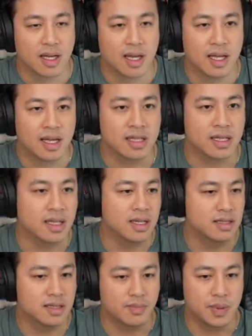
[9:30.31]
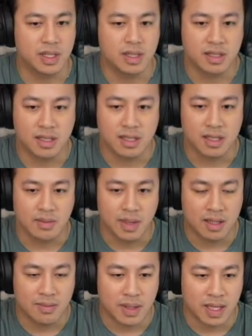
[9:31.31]
it does appear in the
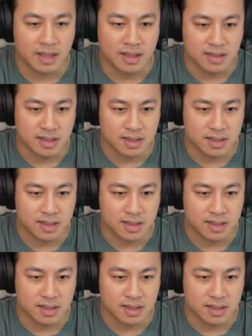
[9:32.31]
command palette.